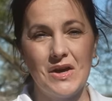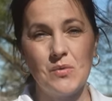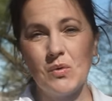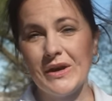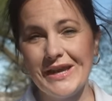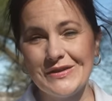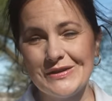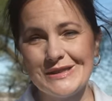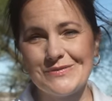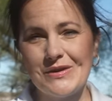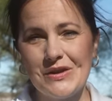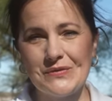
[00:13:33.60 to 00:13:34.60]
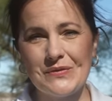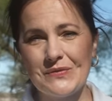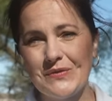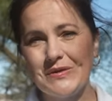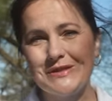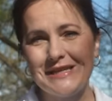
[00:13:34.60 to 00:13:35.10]
I'm working on this video for
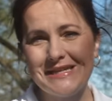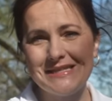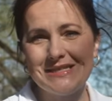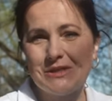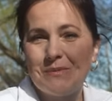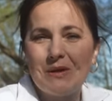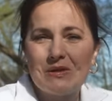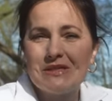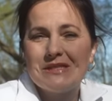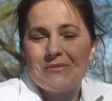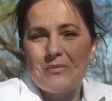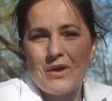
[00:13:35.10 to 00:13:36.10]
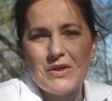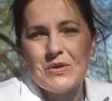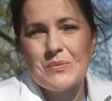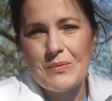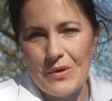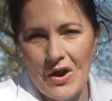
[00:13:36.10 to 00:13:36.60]
a few days just because it's a brand
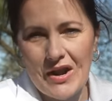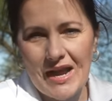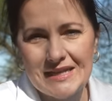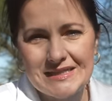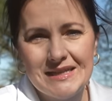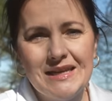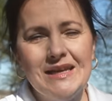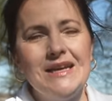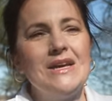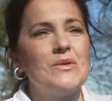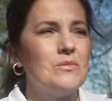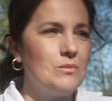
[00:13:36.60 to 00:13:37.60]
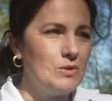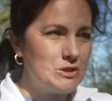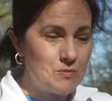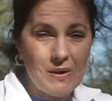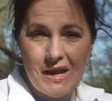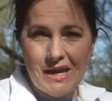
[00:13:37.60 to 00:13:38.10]
new product,
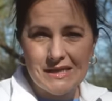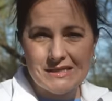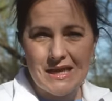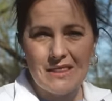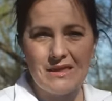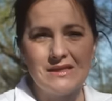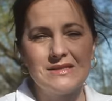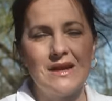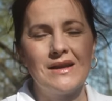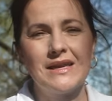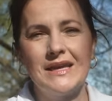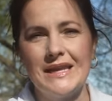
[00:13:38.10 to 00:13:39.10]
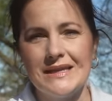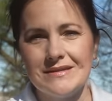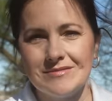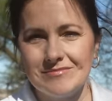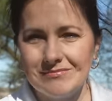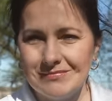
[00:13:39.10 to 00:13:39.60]
which means that things are
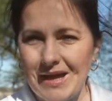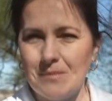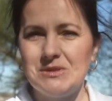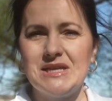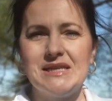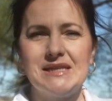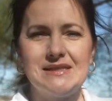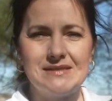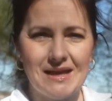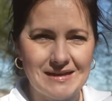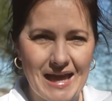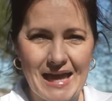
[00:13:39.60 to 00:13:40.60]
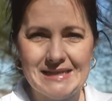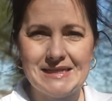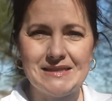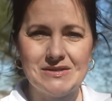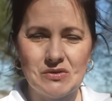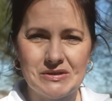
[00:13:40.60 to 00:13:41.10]
getting updated and
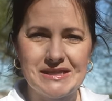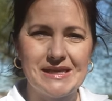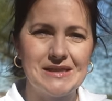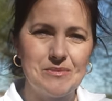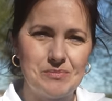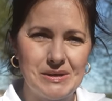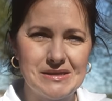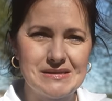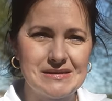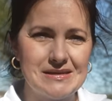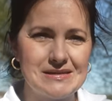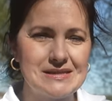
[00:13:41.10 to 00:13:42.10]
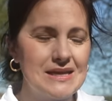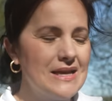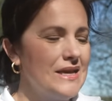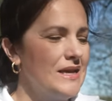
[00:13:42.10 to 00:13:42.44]
added on a daily basis.